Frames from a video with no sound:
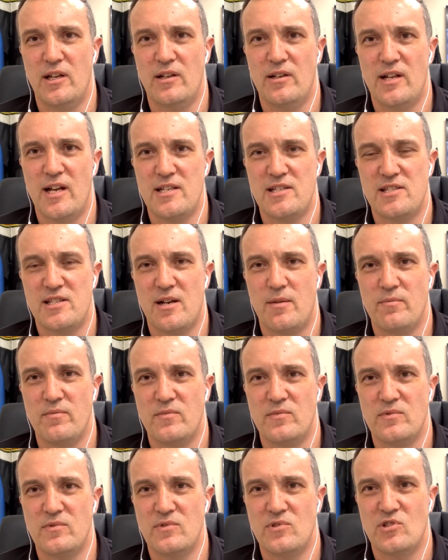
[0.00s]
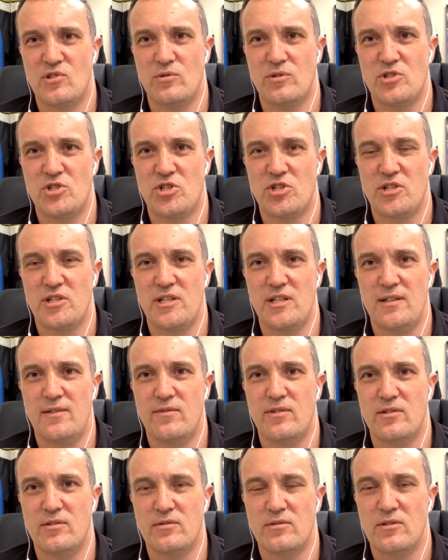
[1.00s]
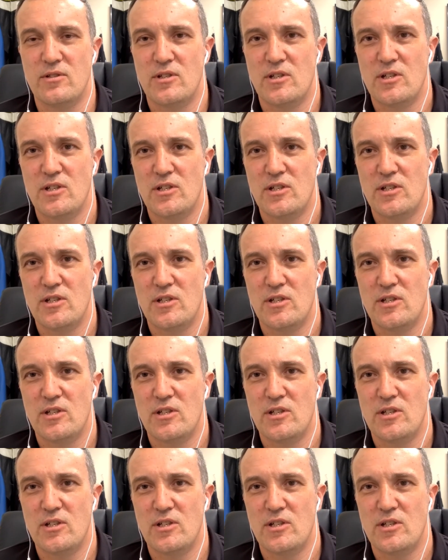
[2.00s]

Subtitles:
that's something to achieve, and